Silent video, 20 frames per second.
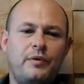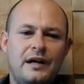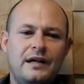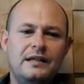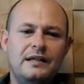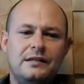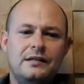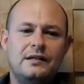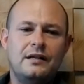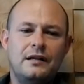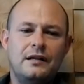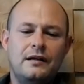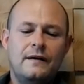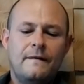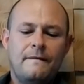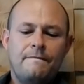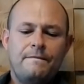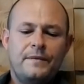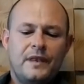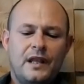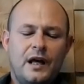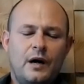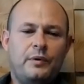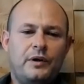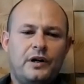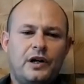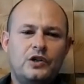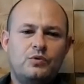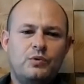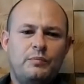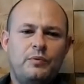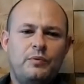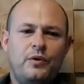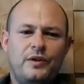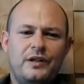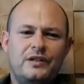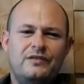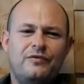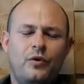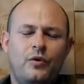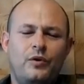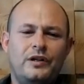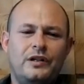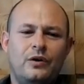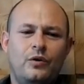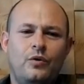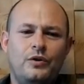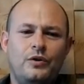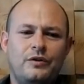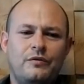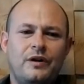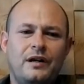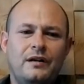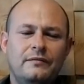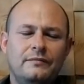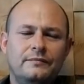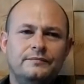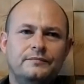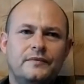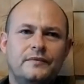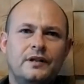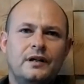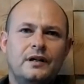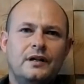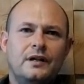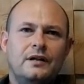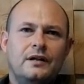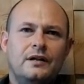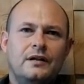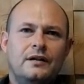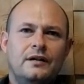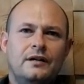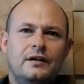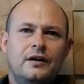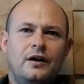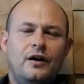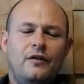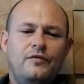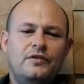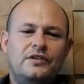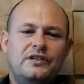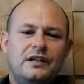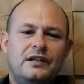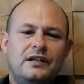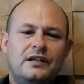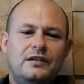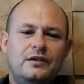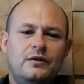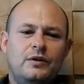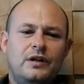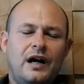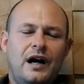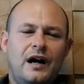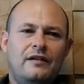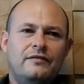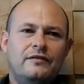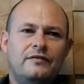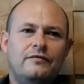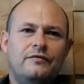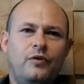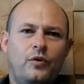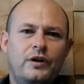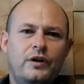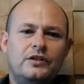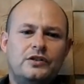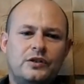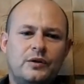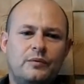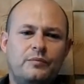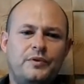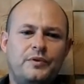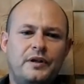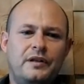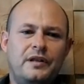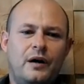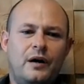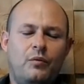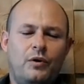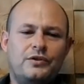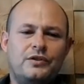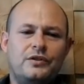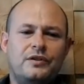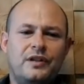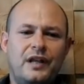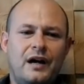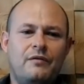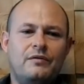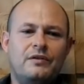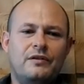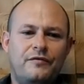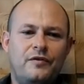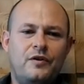incident. Now, because we put this void order in, obviously you can't void something that wasn't there in the